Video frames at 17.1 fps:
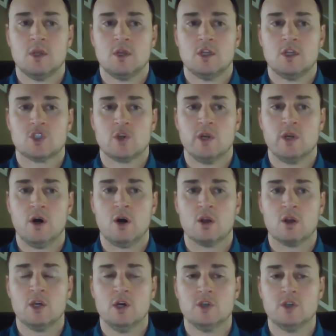Treat
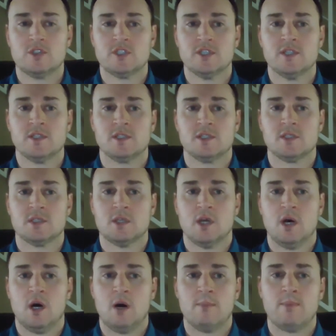all coaches,
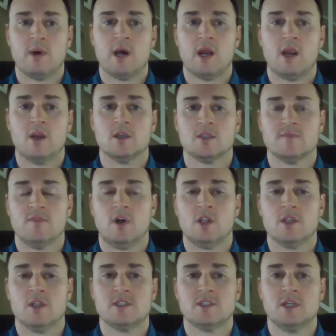umpires,
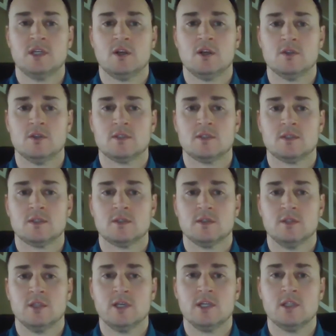volunteers,
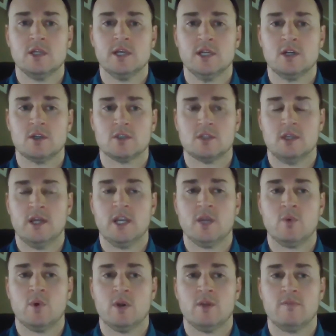league leaders, and
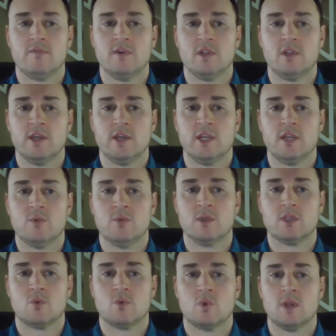anyone affiliated with
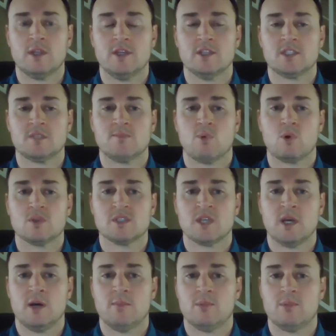the Runyon Sports
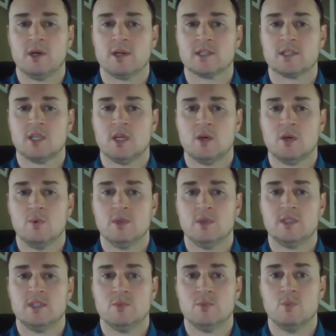Complex
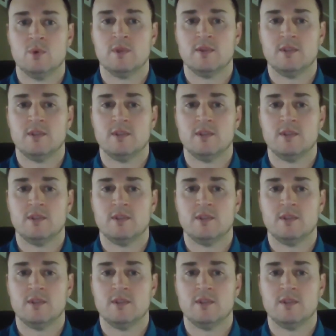with